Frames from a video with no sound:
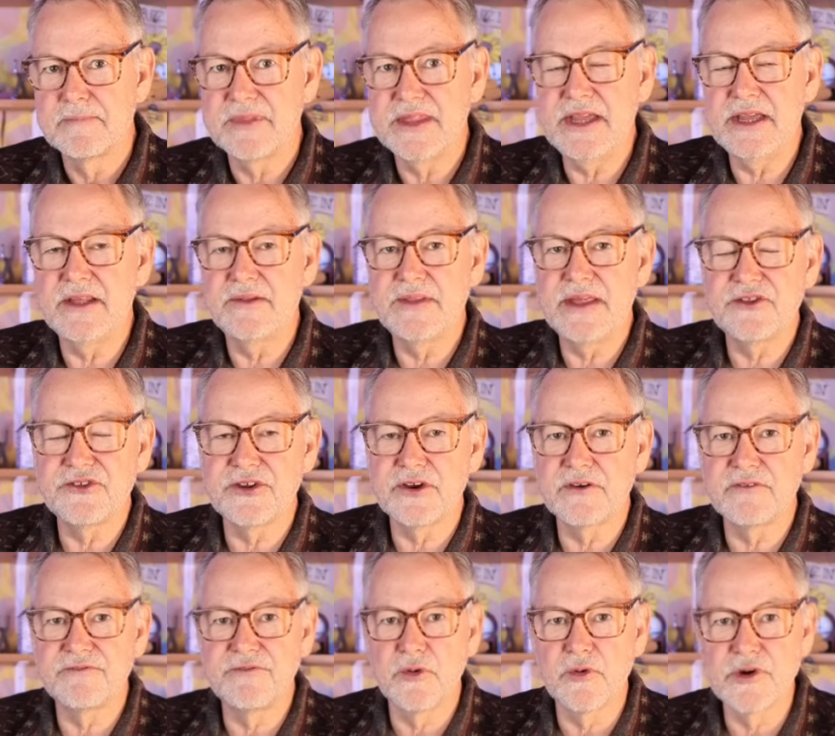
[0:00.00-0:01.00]
and they
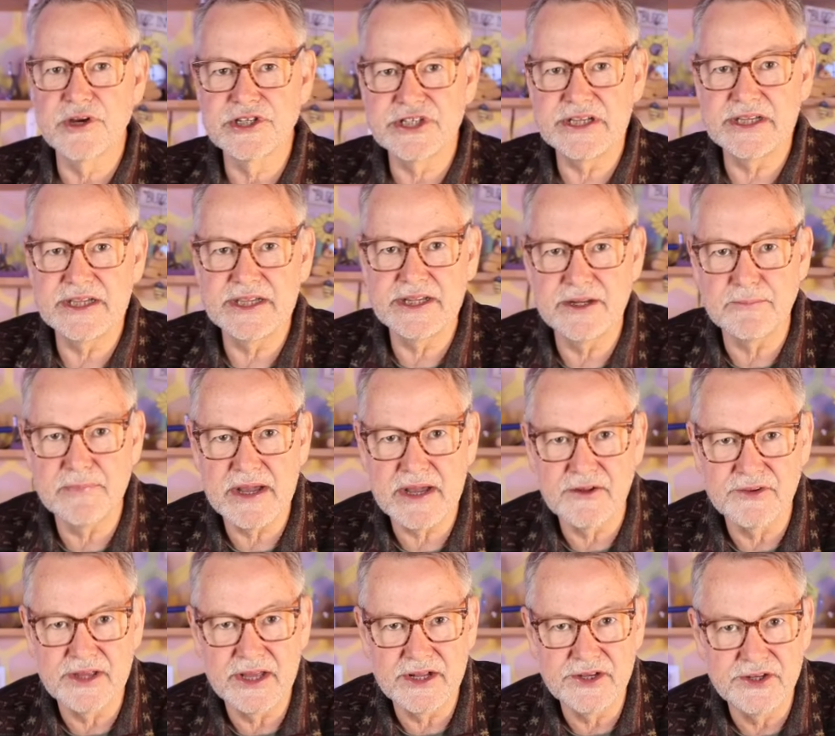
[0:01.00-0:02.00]
start foraging in
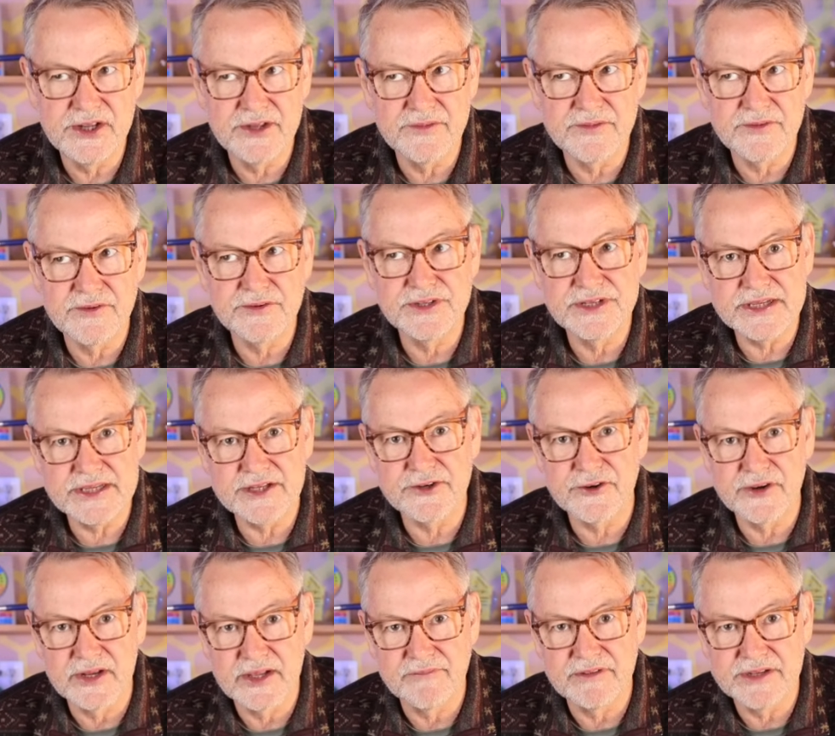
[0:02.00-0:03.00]
about another 10
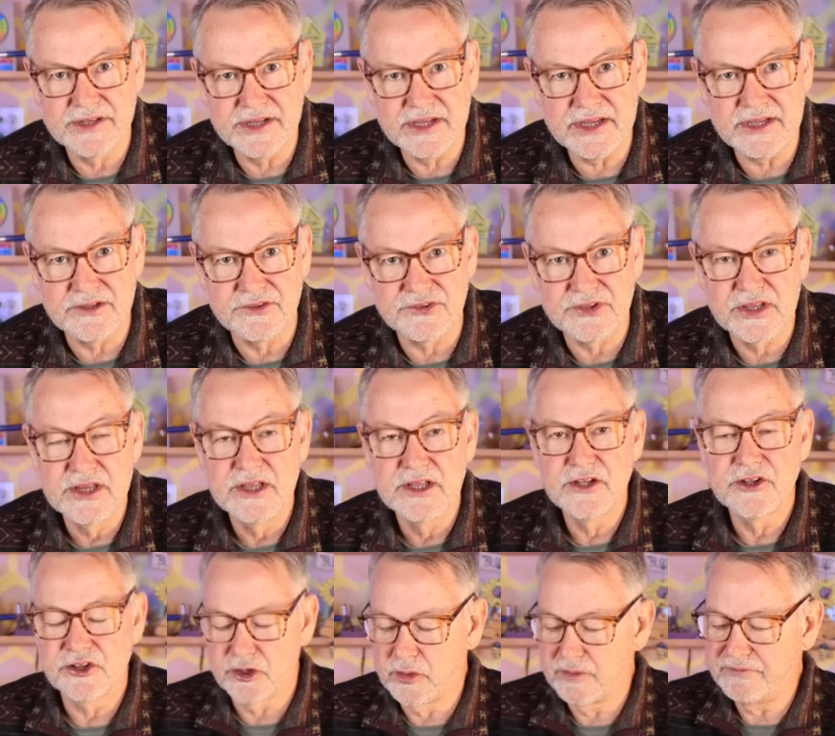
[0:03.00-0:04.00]
or 11 days.
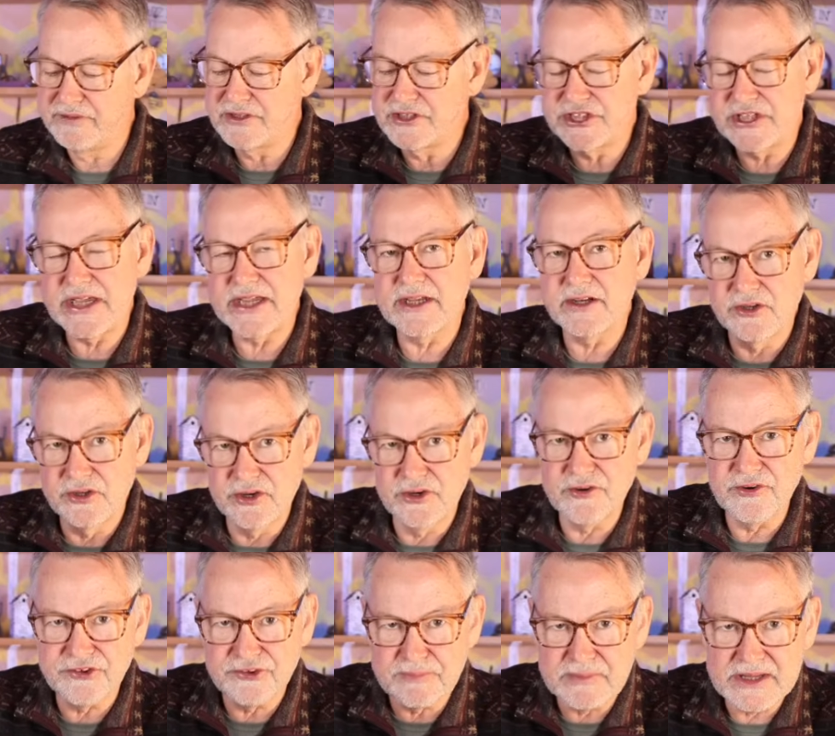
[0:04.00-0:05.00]
So if you shake
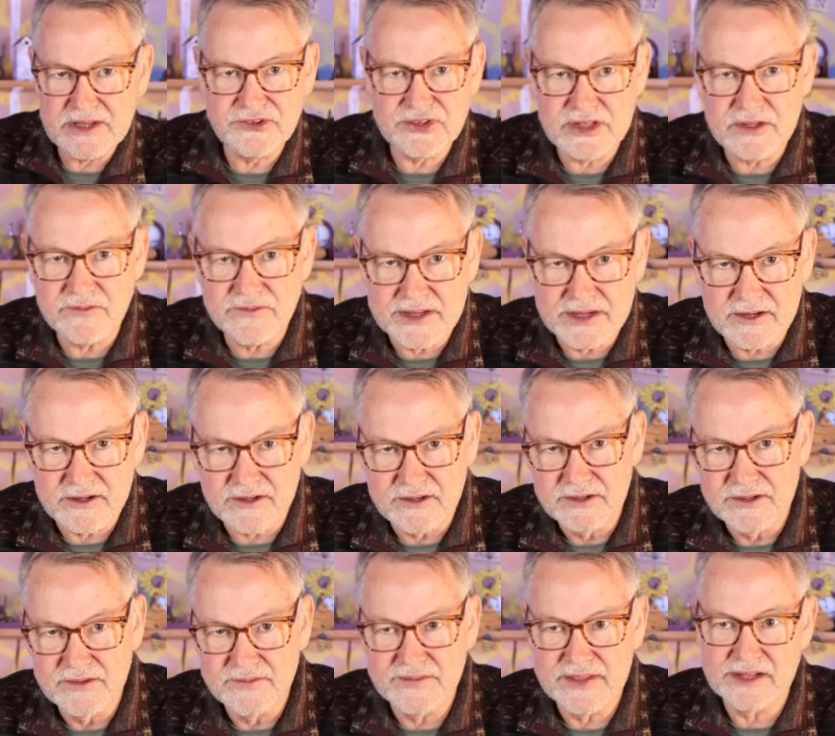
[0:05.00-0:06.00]
nurse bees in there
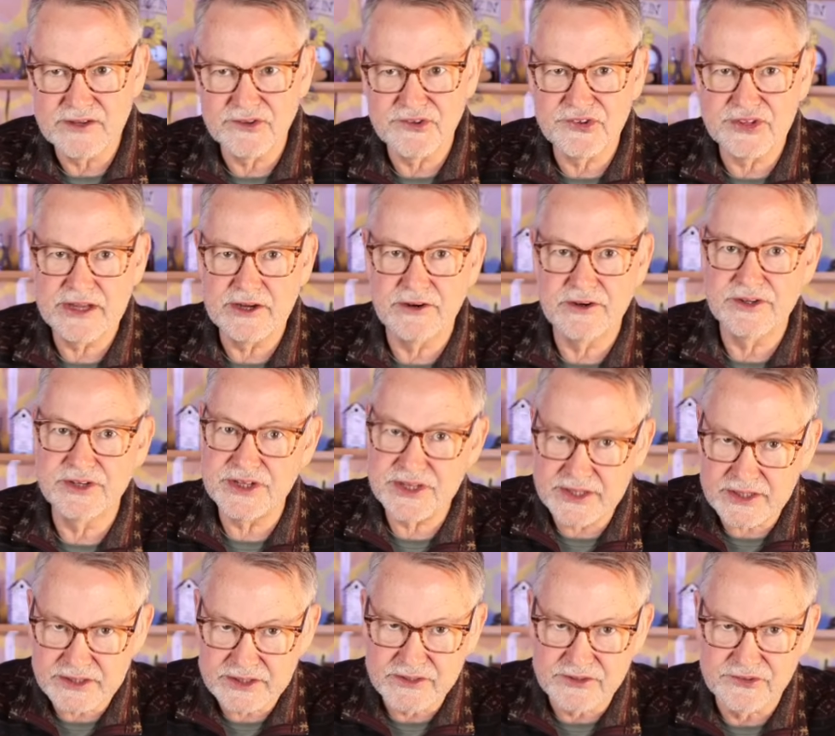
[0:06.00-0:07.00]
that say are
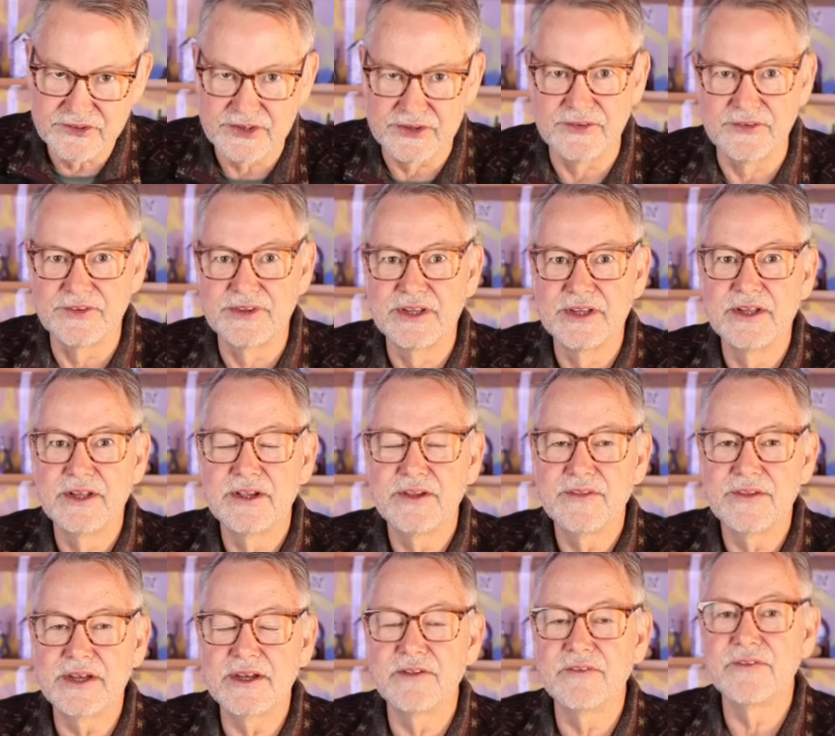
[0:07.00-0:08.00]
10 years old,
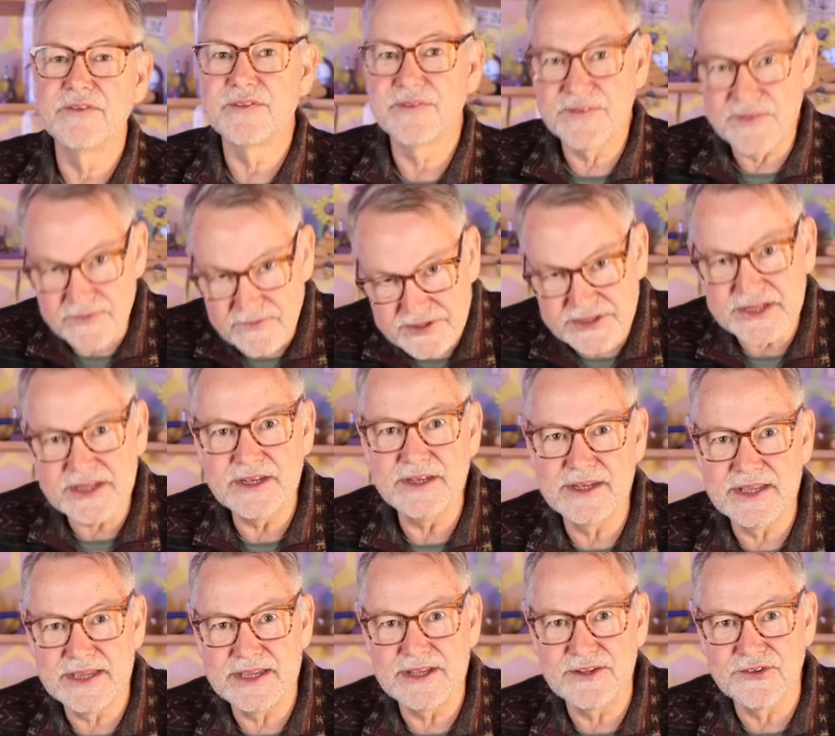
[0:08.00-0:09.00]
then in
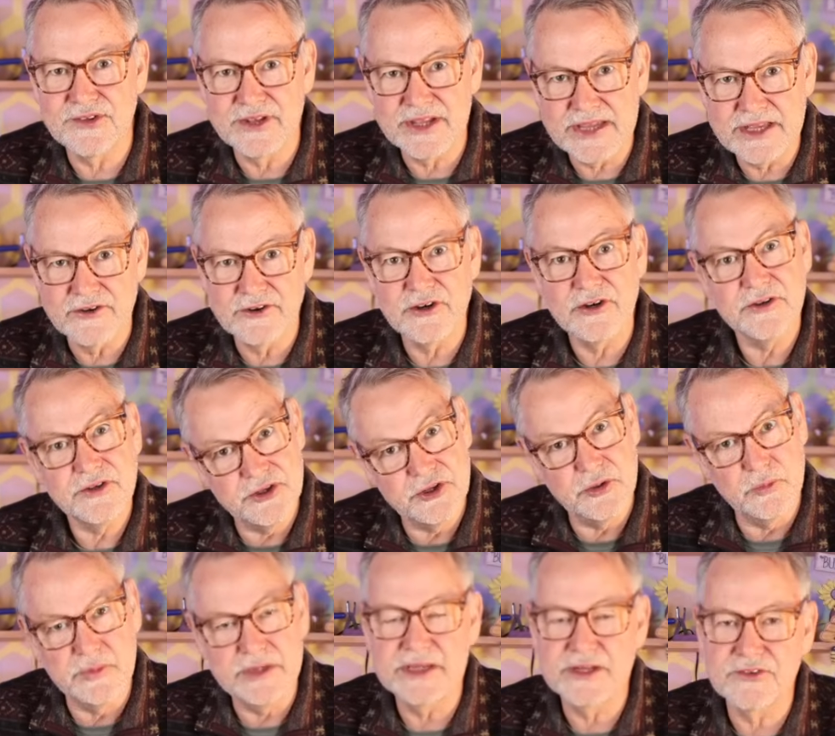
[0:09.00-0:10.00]
13 days later,
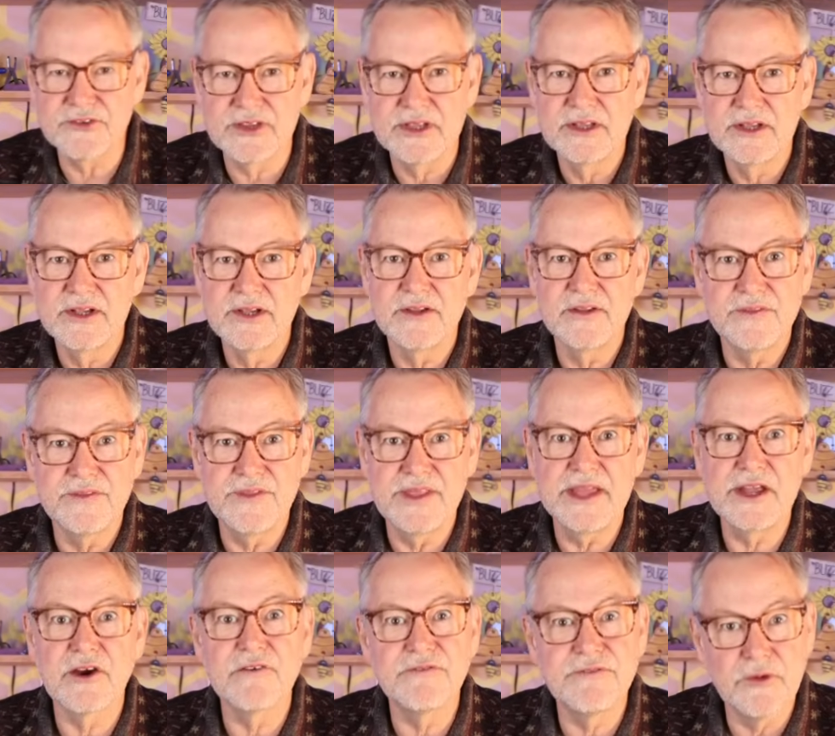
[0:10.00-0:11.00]
2 weeks,
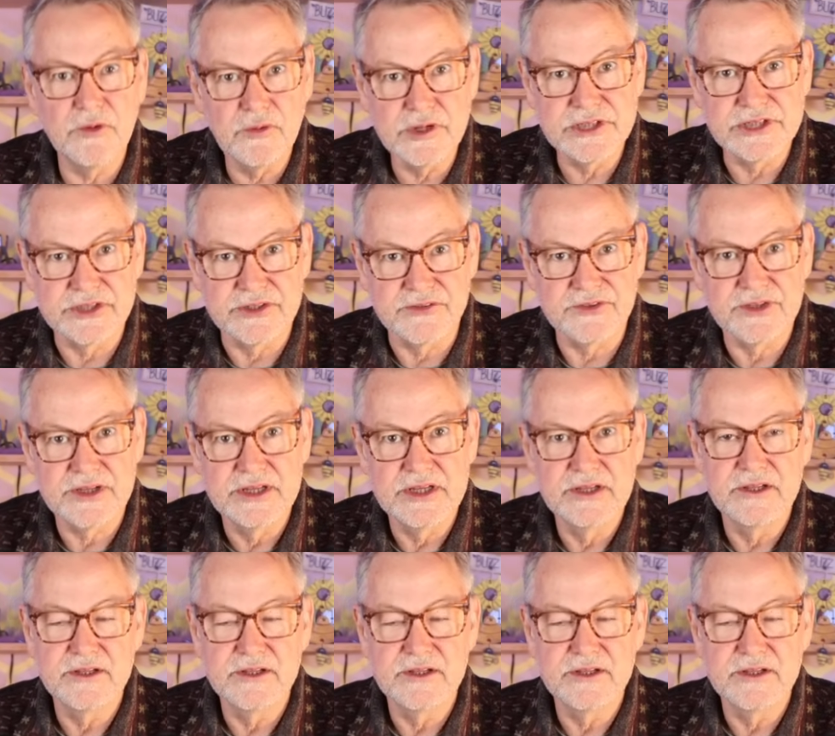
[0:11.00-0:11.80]
they are foragers.